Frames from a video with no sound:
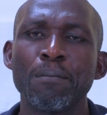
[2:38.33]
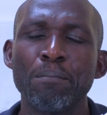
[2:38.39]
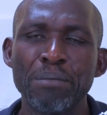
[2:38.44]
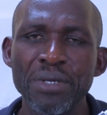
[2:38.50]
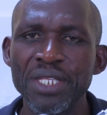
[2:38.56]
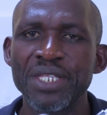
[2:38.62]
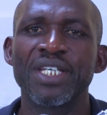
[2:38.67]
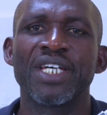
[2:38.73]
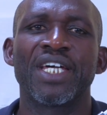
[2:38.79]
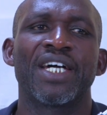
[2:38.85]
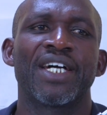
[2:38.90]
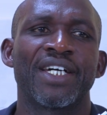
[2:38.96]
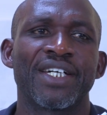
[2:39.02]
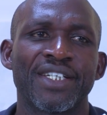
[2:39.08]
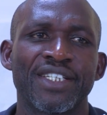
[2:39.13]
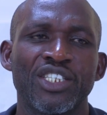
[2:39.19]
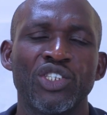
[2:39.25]
Be
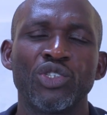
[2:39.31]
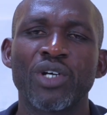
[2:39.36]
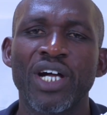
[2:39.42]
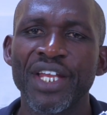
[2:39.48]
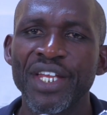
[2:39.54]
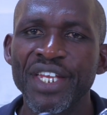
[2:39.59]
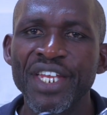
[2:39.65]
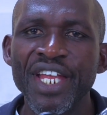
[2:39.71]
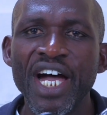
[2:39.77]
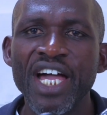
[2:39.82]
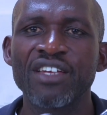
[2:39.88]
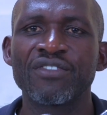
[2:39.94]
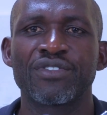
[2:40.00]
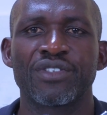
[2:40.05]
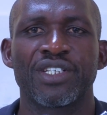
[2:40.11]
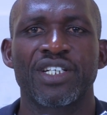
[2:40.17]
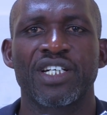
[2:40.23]
there. You can die
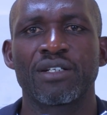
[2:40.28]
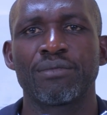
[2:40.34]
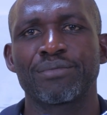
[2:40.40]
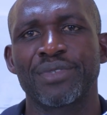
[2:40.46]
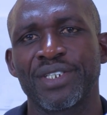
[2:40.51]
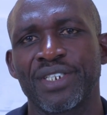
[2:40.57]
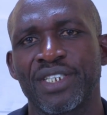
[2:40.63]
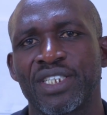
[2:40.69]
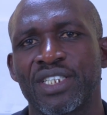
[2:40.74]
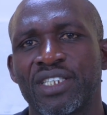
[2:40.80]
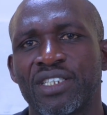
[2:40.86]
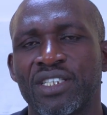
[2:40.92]
for the company.